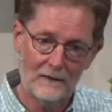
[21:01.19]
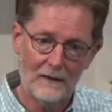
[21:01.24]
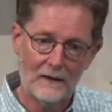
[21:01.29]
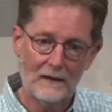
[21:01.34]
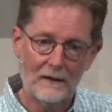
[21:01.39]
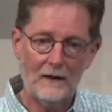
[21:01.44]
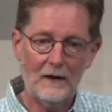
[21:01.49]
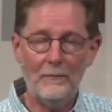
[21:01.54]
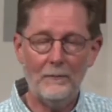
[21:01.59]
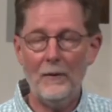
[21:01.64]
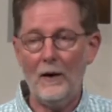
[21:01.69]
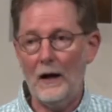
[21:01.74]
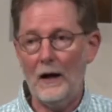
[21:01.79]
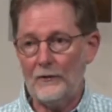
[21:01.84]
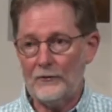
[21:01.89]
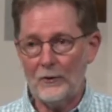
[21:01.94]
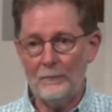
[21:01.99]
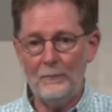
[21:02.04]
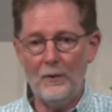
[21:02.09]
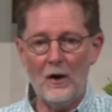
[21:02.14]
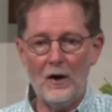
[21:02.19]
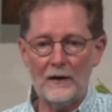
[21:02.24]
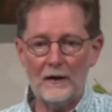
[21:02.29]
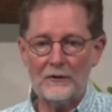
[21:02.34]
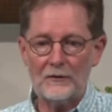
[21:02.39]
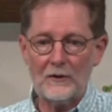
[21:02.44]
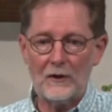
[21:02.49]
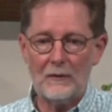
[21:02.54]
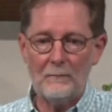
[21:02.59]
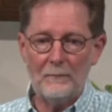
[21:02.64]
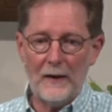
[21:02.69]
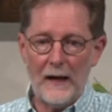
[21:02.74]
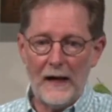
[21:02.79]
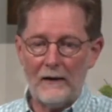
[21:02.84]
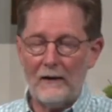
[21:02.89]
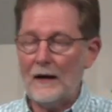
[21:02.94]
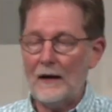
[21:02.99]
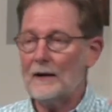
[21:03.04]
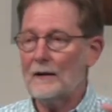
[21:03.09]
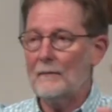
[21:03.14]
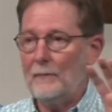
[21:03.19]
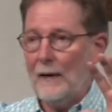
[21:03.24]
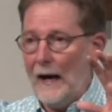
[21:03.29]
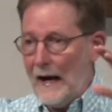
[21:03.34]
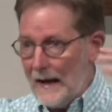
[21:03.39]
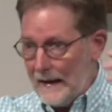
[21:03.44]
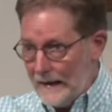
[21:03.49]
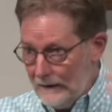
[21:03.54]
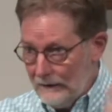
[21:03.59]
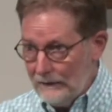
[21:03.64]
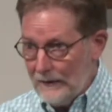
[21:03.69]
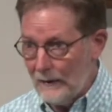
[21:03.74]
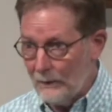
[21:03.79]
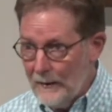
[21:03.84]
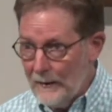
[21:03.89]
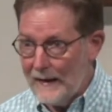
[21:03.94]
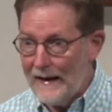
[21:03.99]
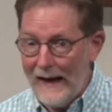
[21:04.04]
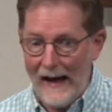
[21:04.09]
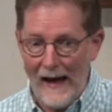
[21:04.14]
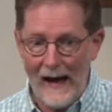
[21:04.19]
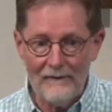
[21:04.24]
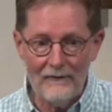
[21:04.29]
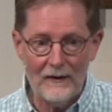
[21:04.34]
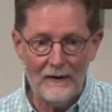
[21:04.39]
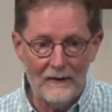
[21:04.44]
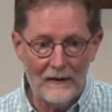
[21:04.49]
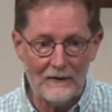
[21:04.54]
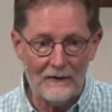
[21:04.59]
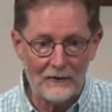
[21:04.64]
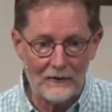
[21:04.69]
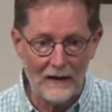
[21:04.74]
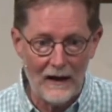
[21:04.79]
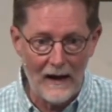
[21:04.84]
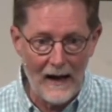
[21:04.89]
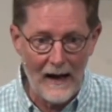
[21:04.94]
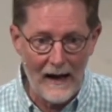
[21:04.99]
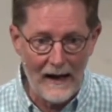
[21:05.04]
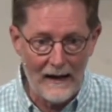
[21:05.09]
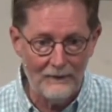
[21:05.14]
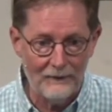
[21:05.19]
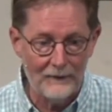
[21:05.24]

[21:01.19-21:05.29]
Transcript: The Apostle Paul is comparing the bodies that we have in this life